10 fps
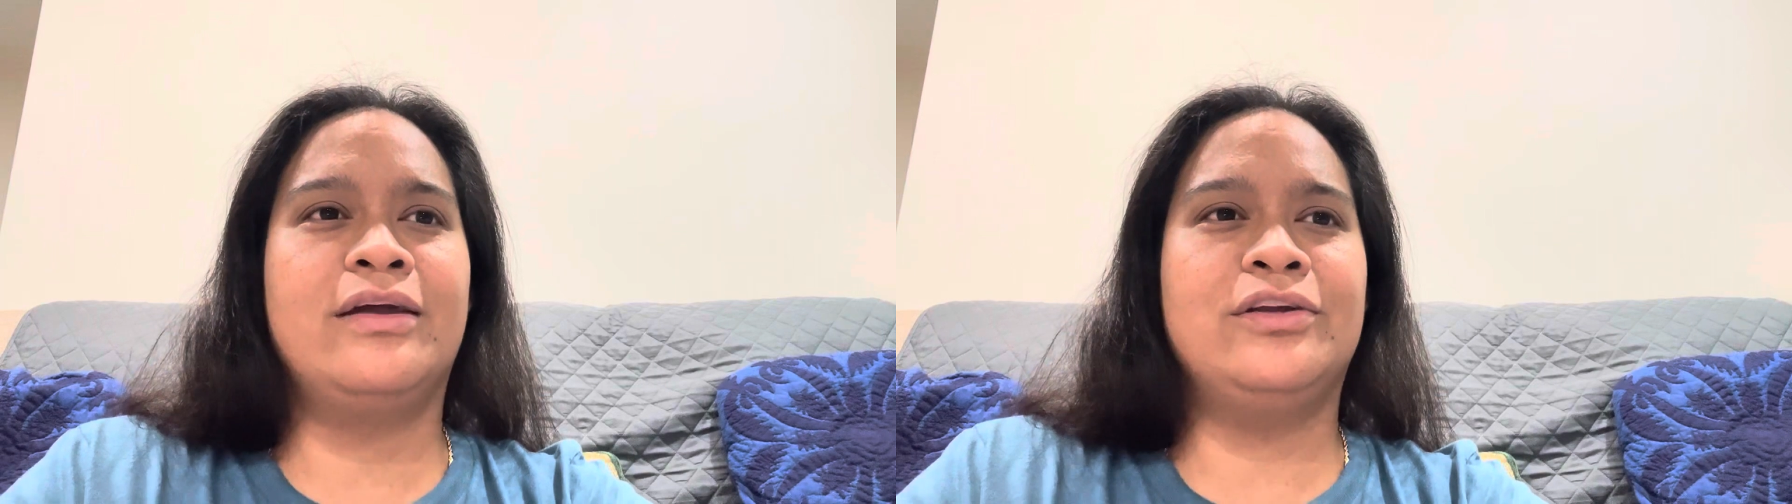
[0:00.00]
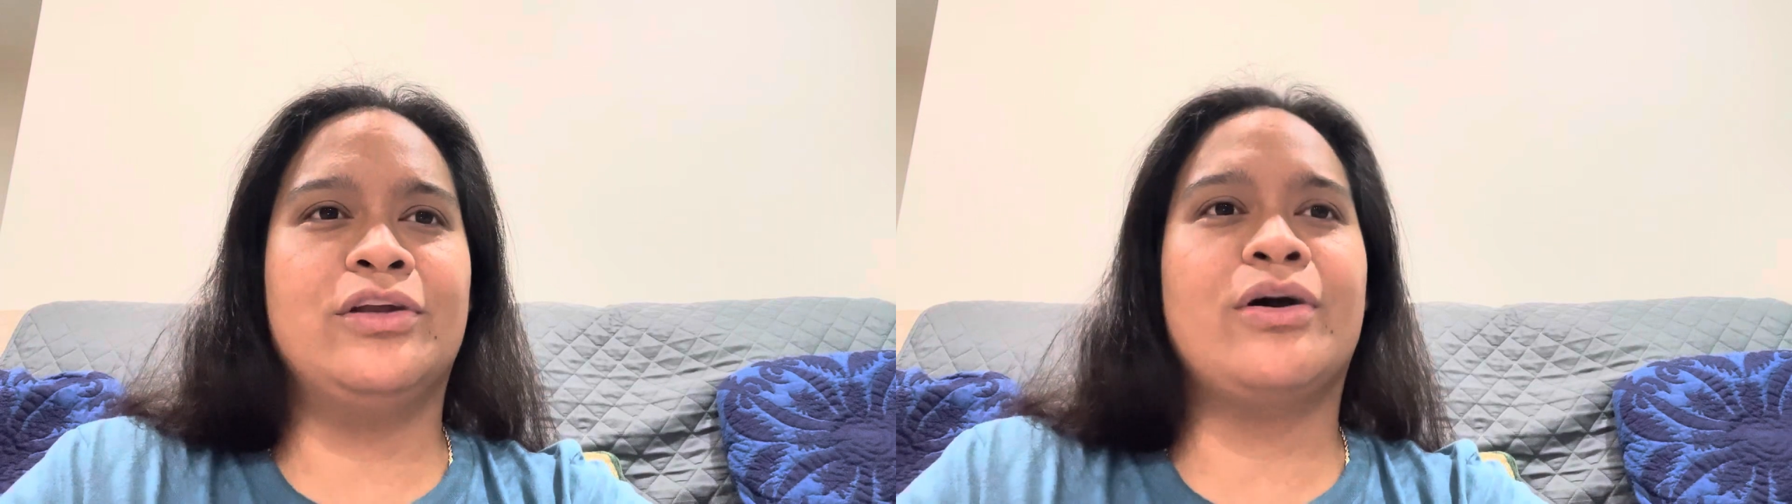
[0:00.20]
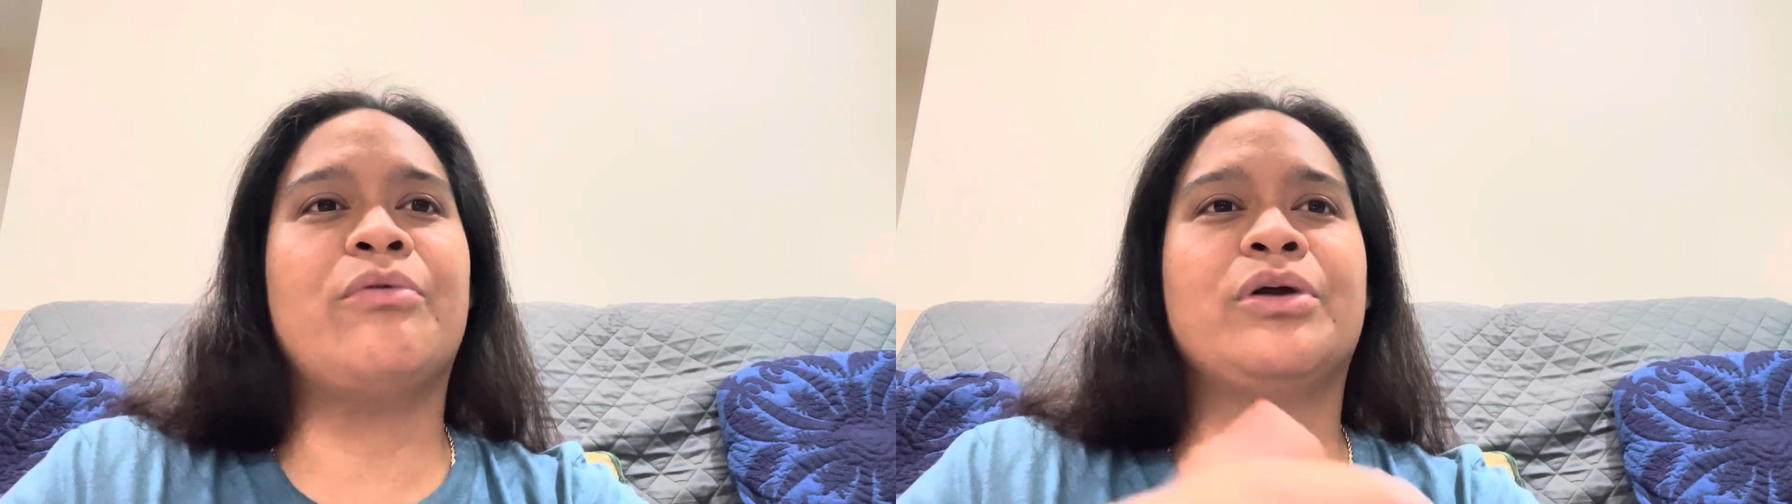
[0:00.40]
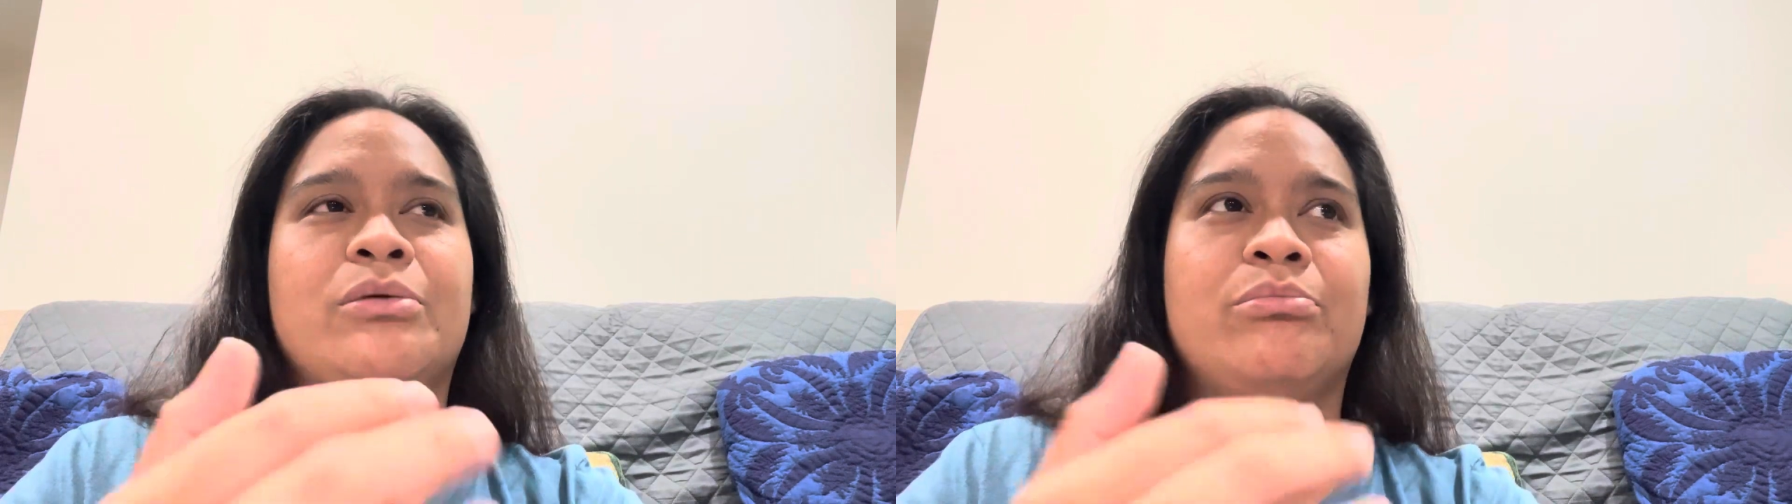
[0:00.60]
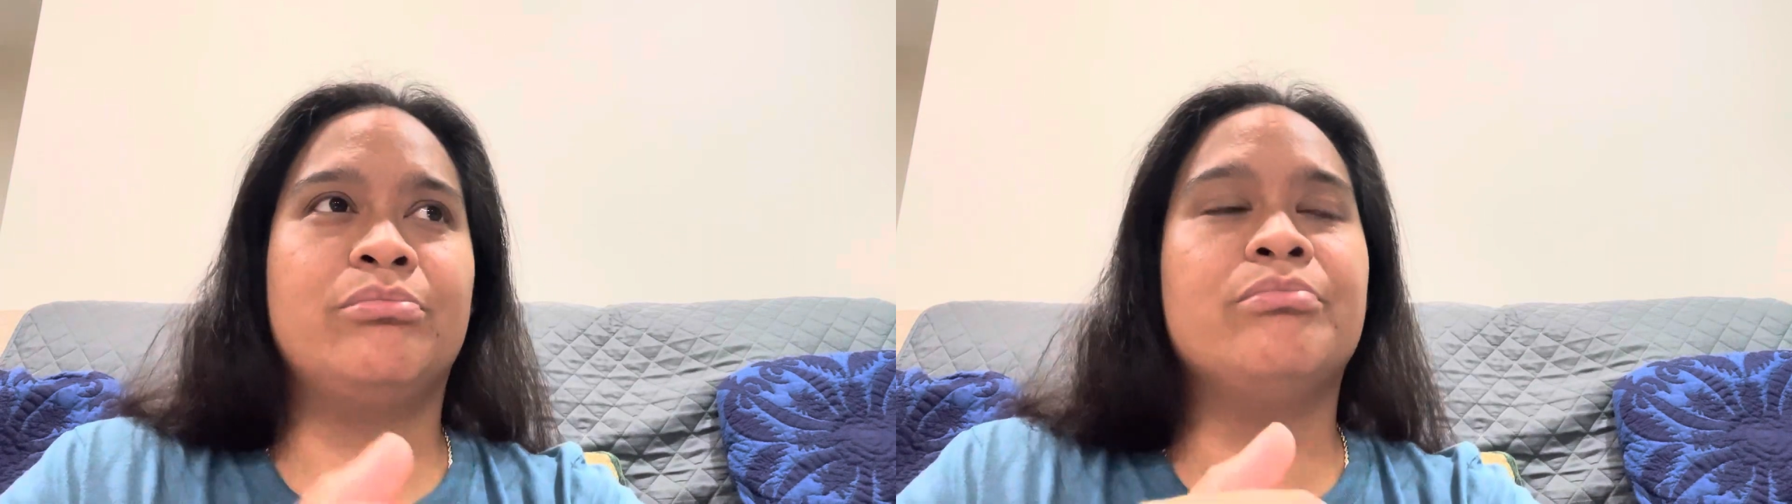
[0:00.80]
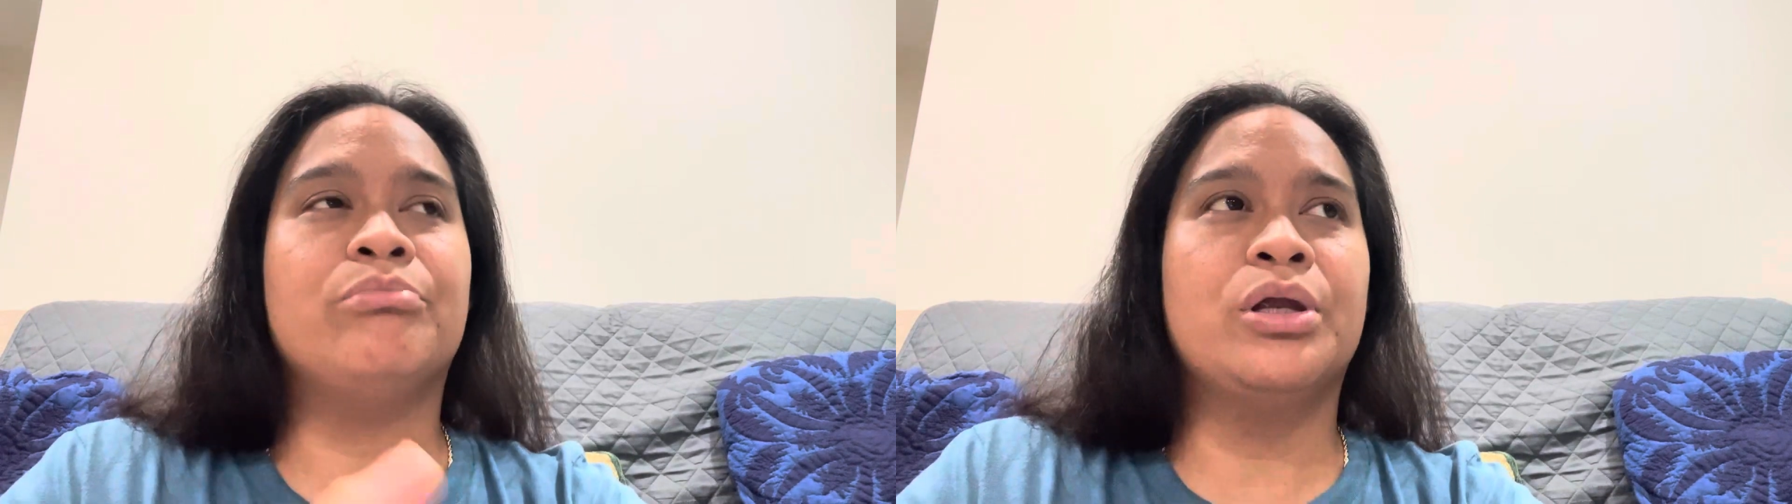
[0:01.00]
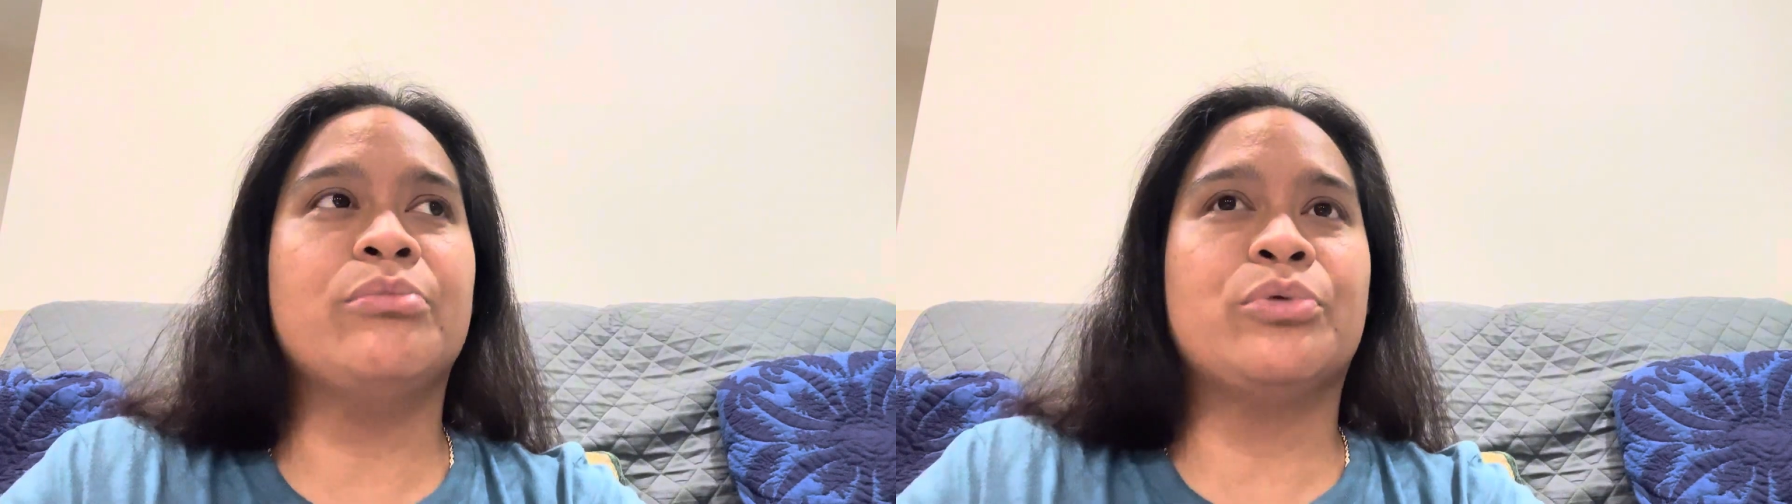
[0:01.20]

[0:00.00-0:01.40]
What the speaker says: I want to bring